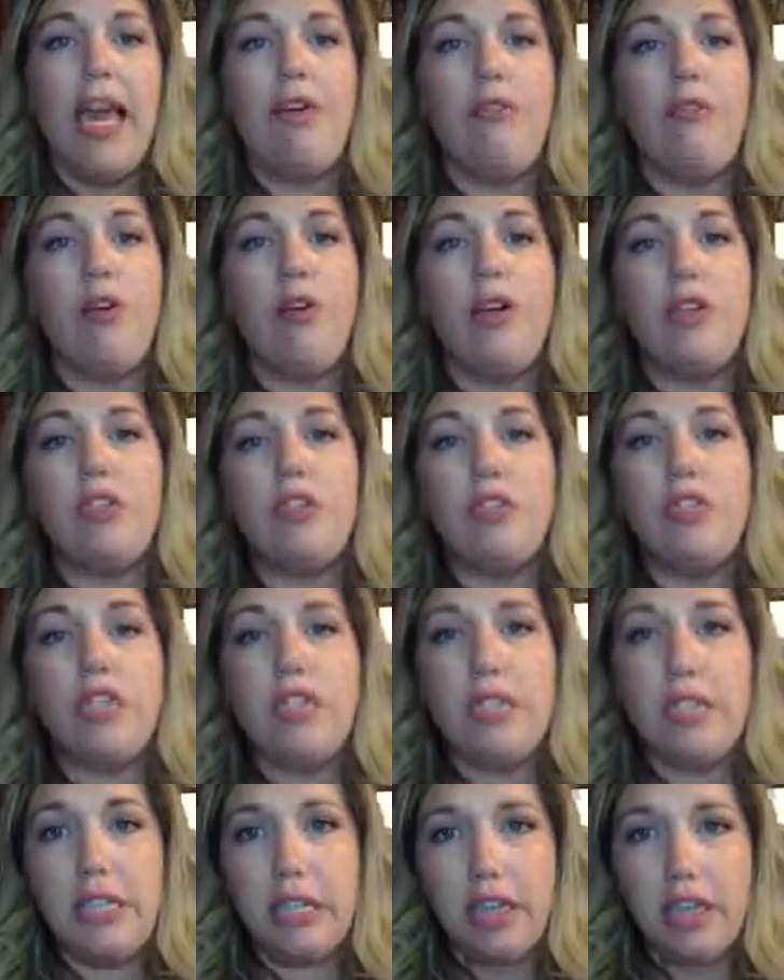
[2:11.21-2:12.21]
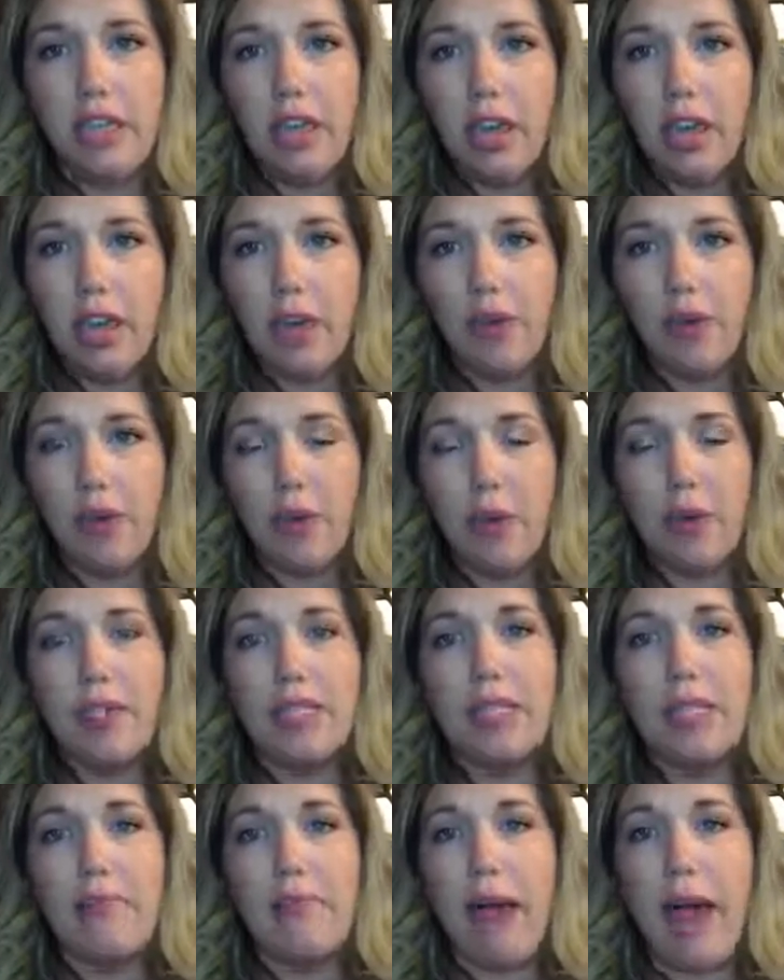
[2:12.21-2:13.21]
If you guys are still looking for
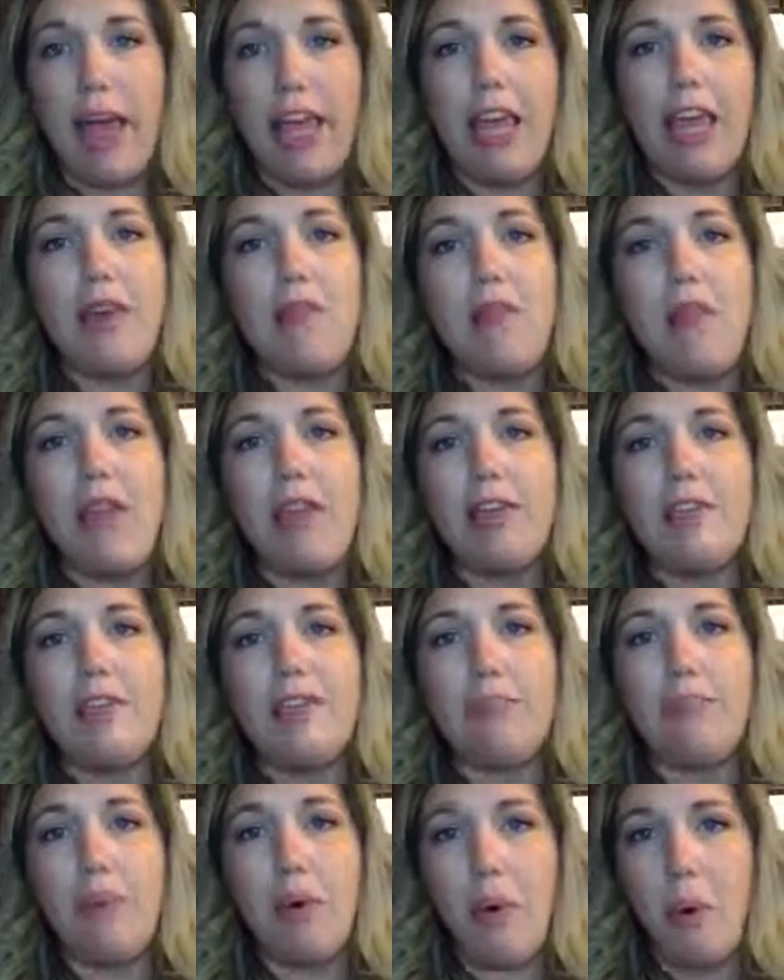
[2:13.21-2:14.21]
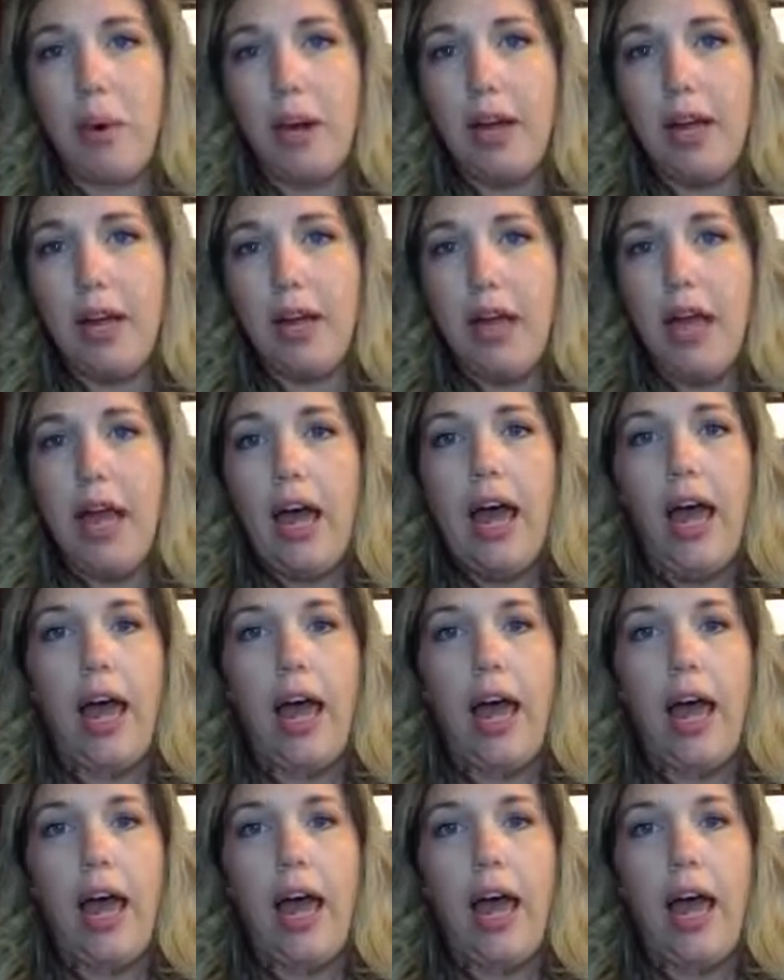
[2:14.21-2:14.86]
some IEP support,